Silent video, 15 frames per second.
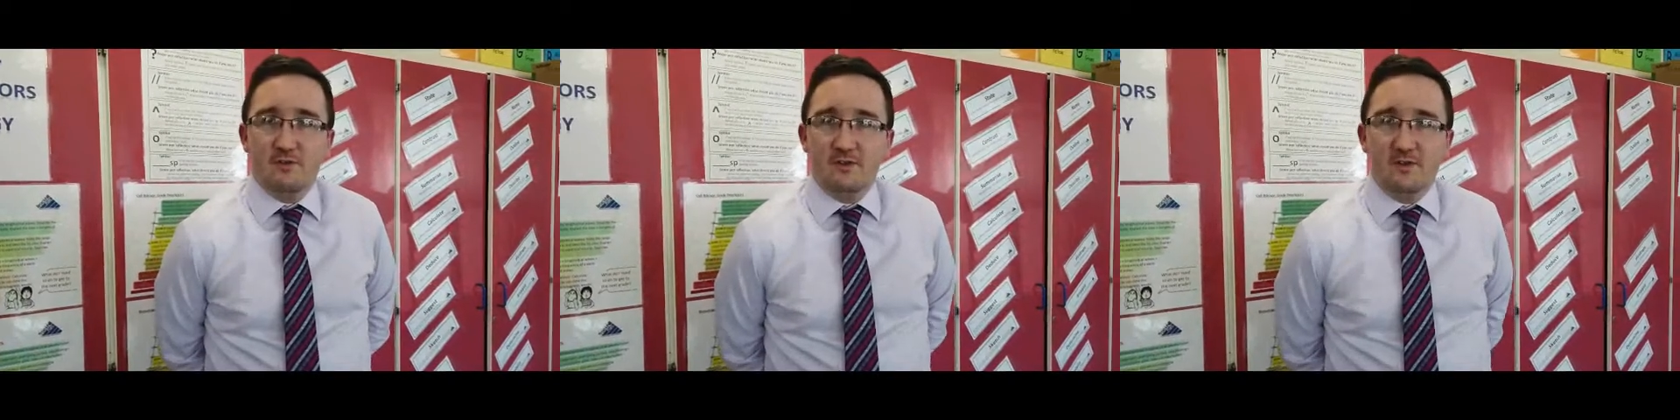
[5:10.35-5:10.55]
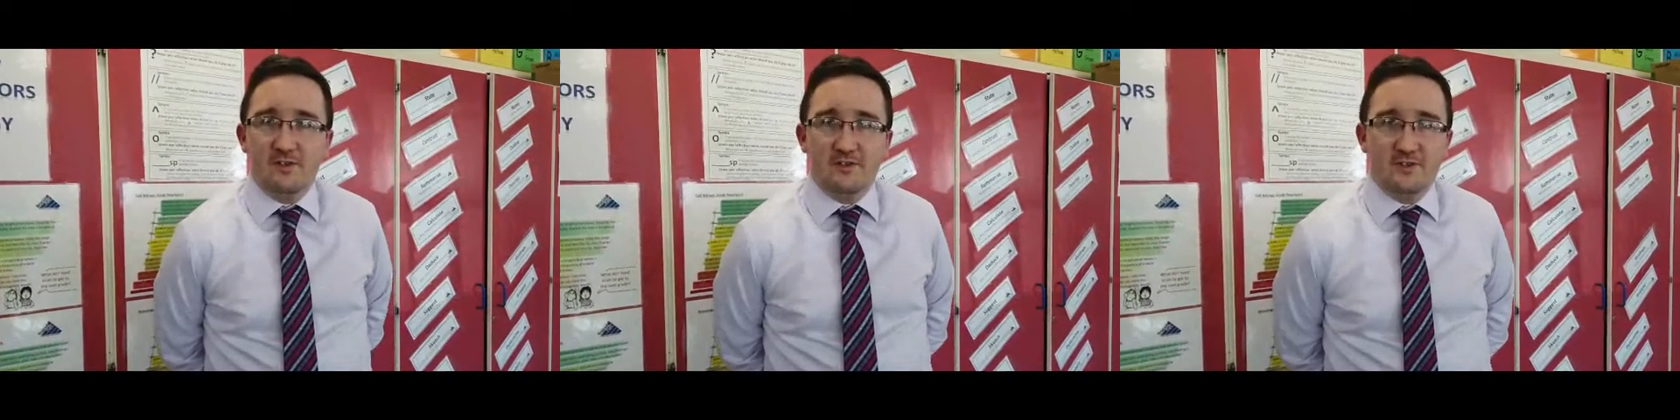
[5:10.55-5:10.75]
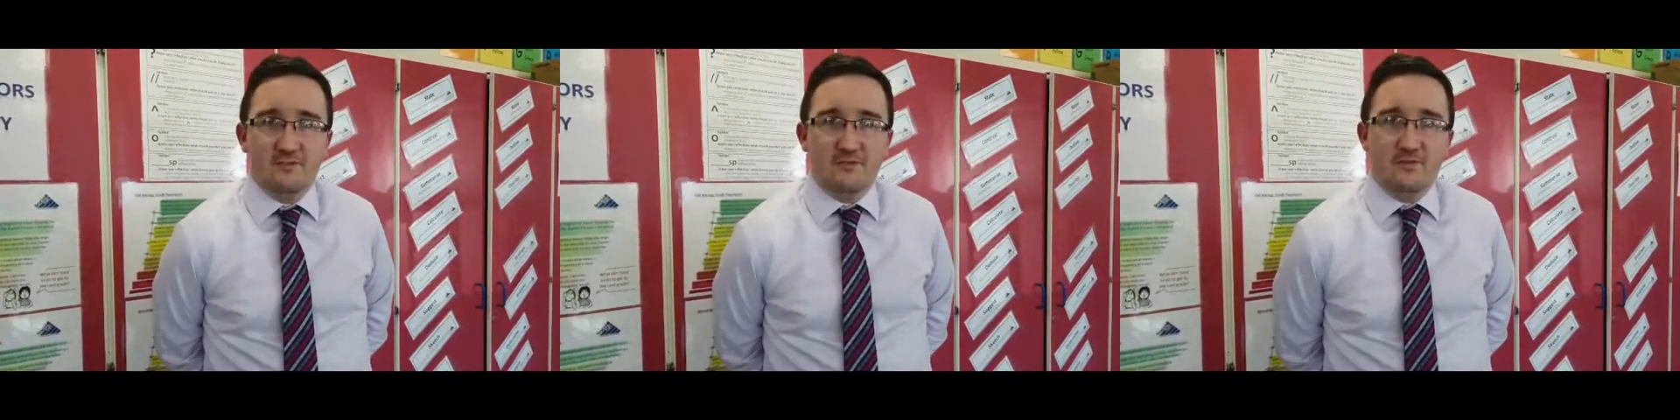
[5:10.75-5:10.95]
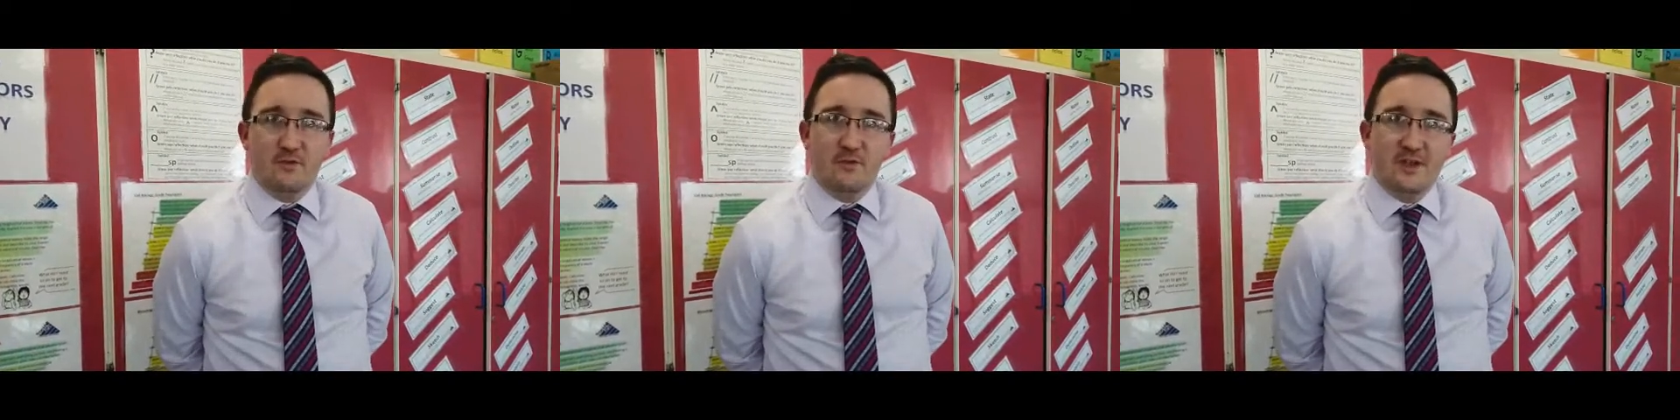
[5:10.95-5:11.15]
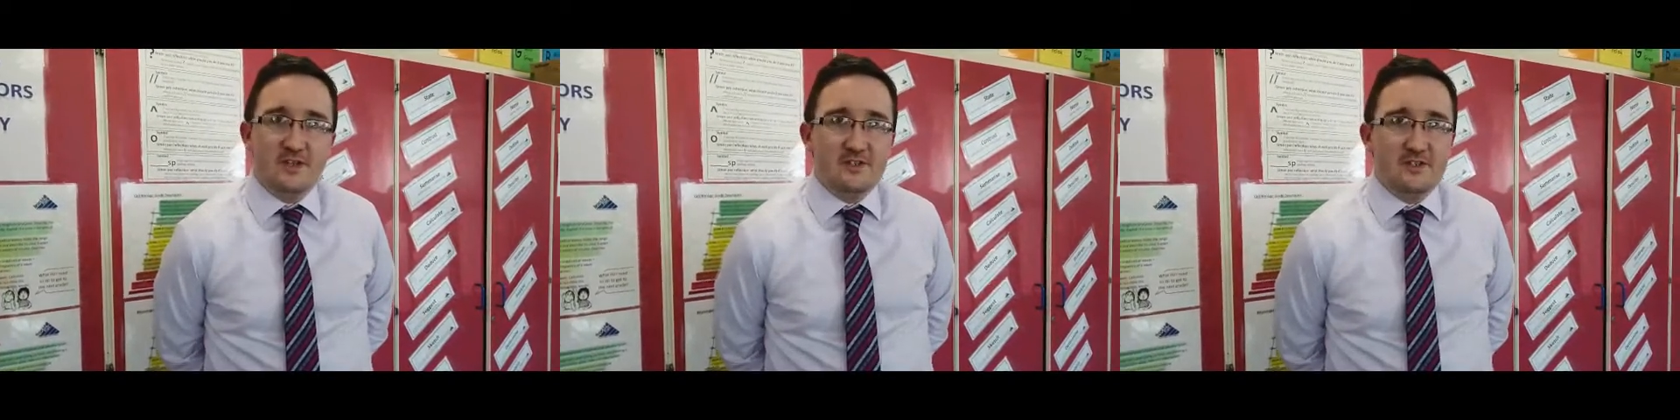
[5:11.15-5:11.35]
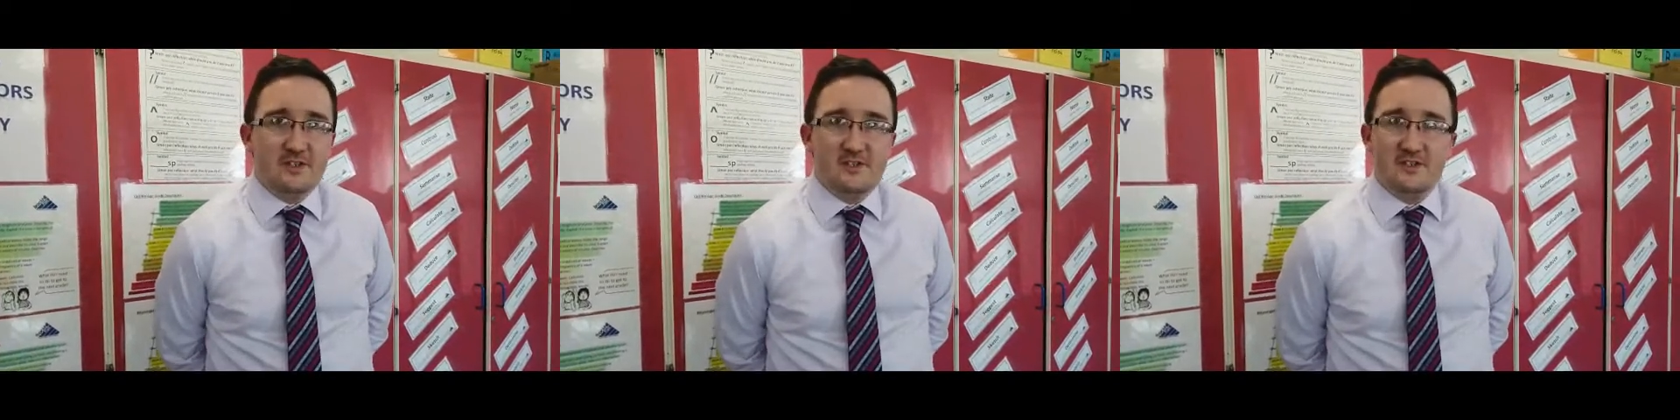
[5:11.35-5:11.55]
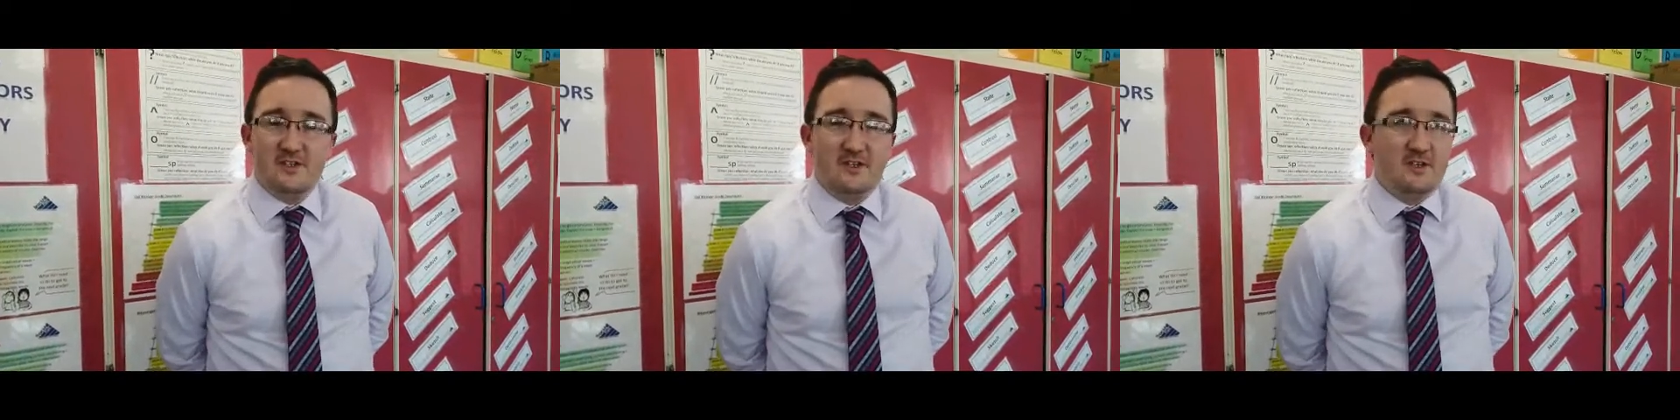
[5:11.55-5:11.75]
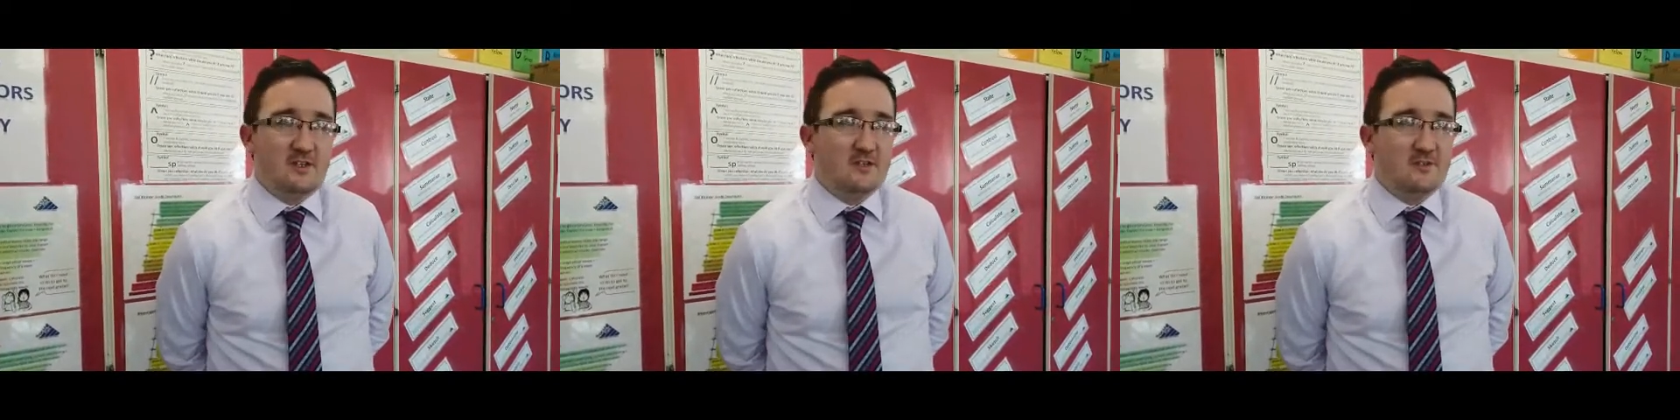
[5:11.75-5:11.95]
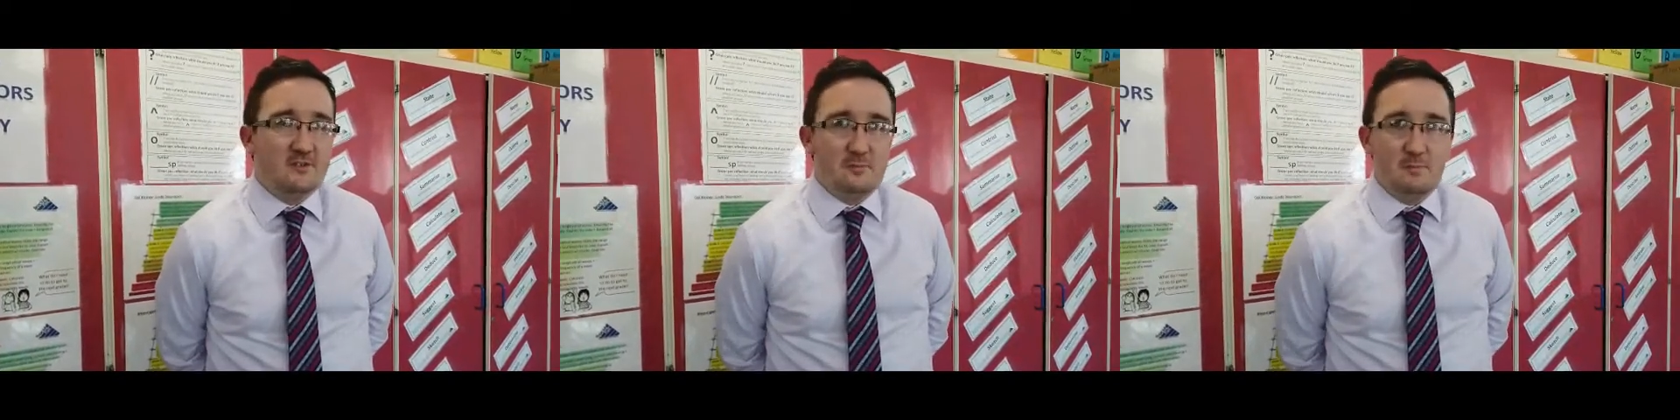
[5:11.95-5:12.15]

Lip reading: whether that's in forensic science